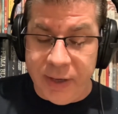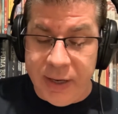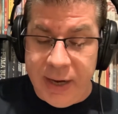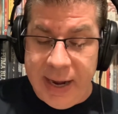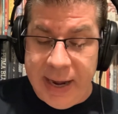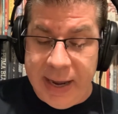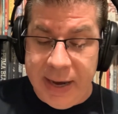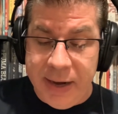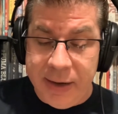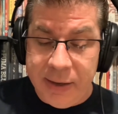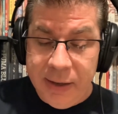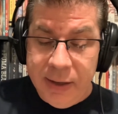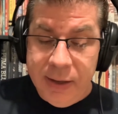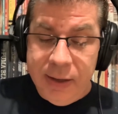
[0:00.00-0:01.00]
And
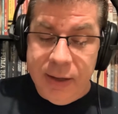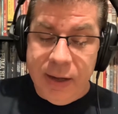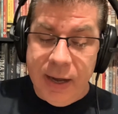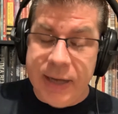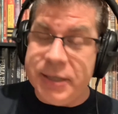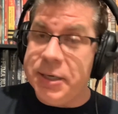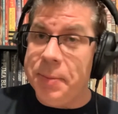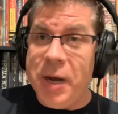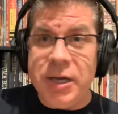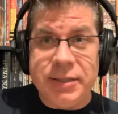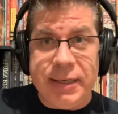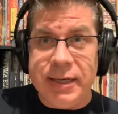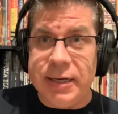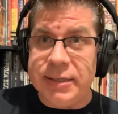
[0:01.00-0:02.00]

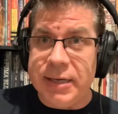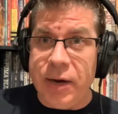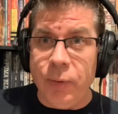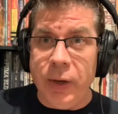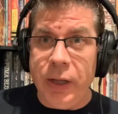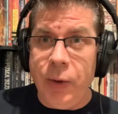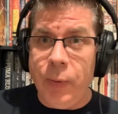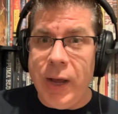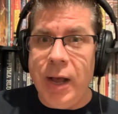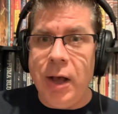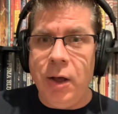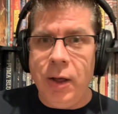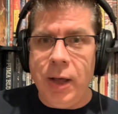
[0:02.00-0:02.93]
Tomasi does that really well.